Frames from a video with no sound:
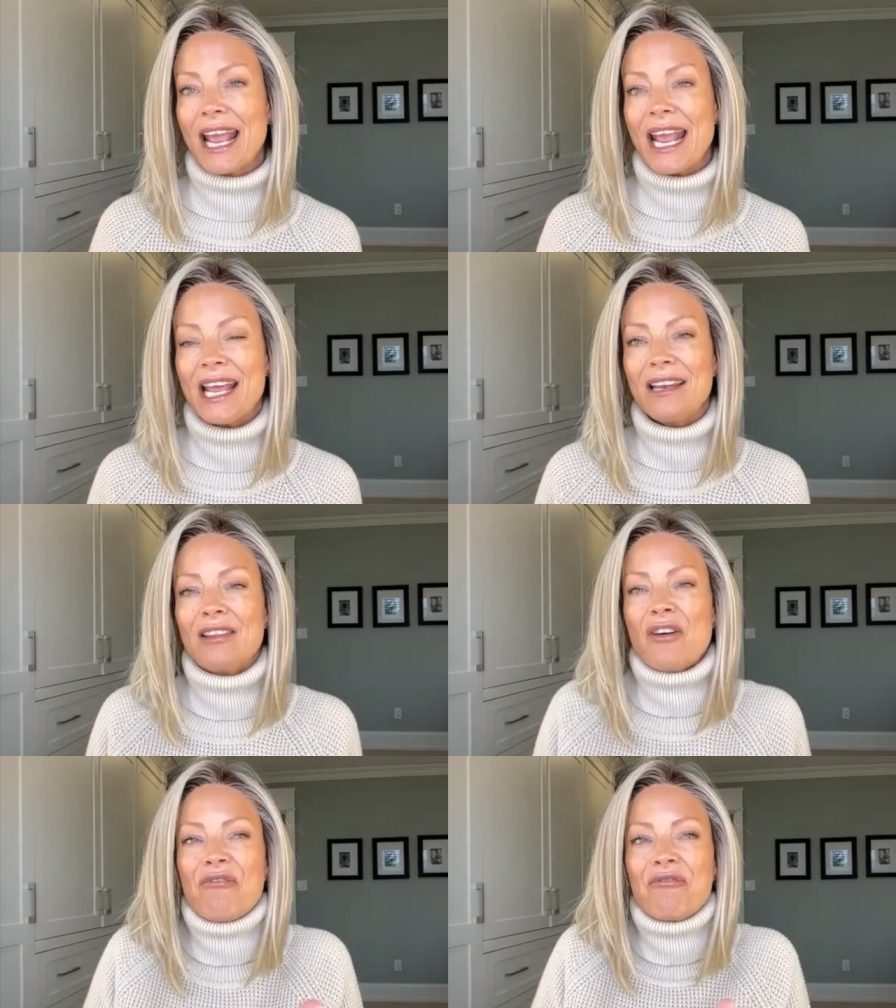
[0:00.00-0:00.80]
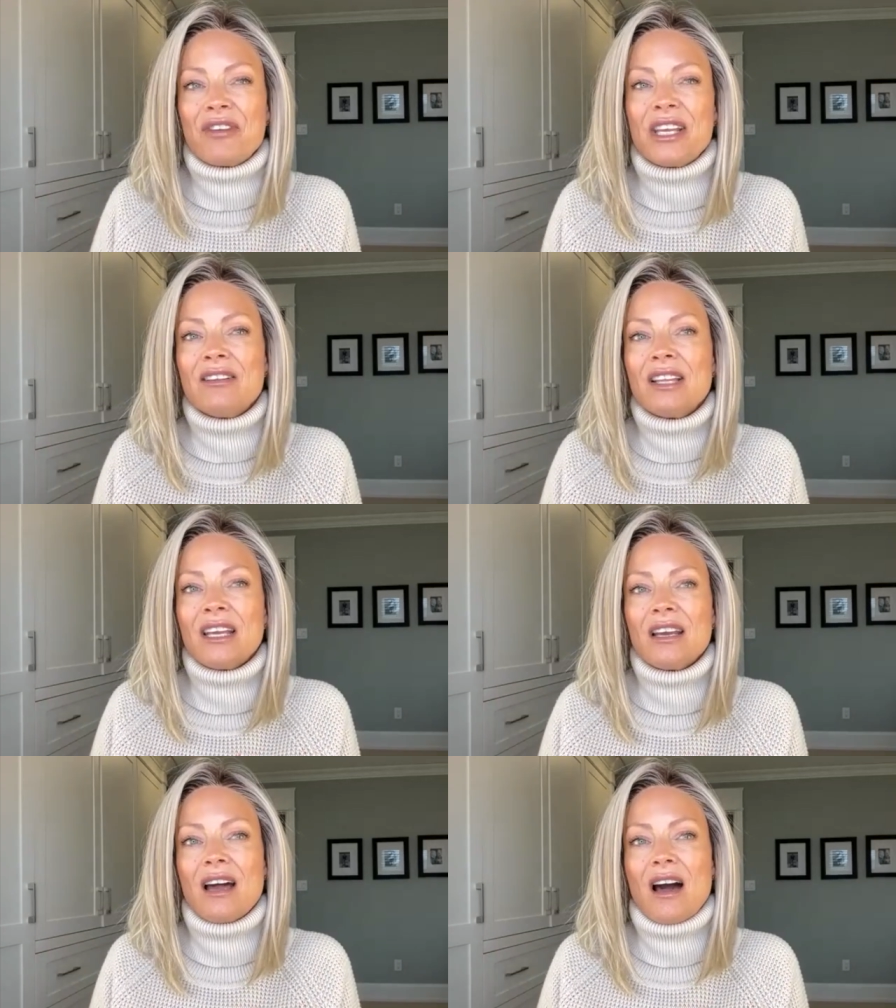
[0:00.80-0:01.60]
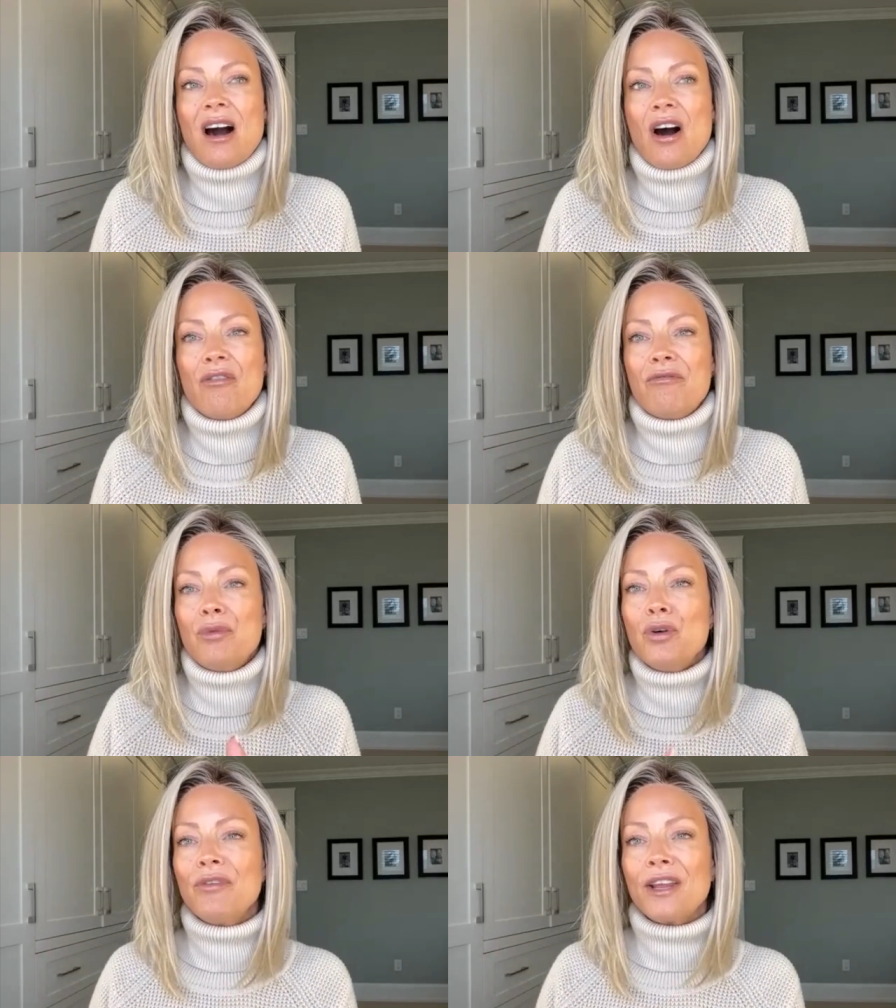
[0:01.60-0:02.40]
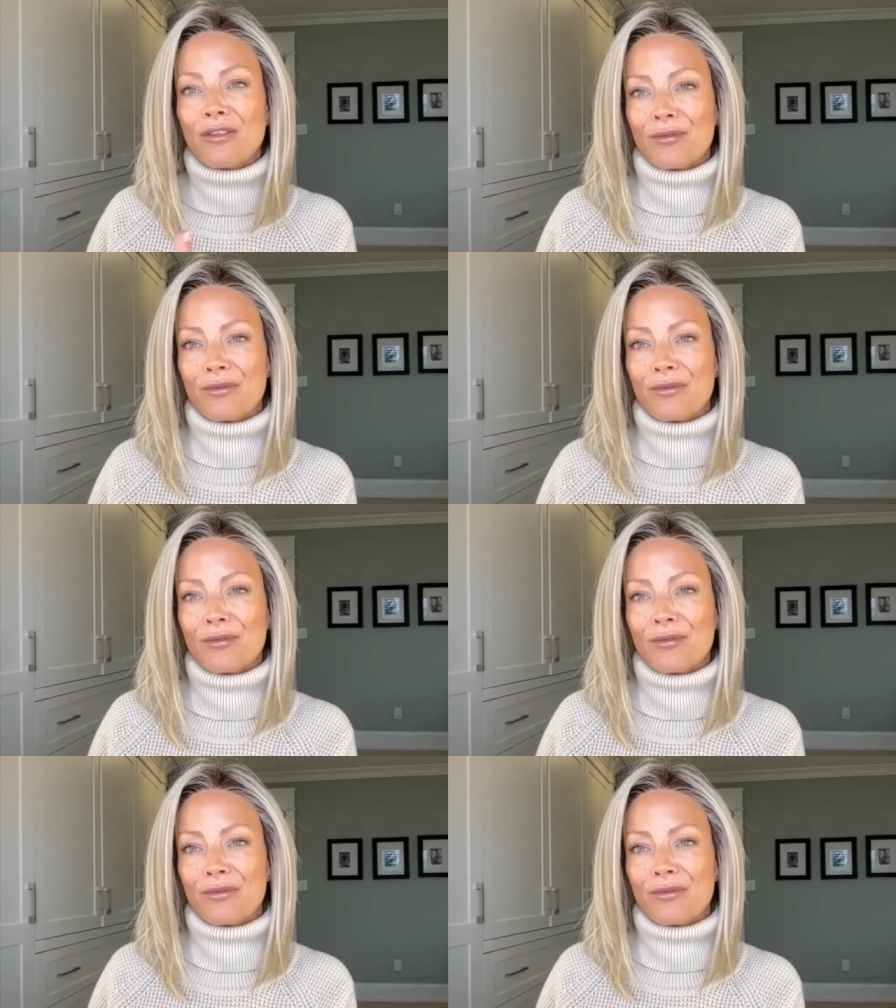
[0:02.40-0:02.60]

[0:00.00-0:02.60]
And the feeling of moving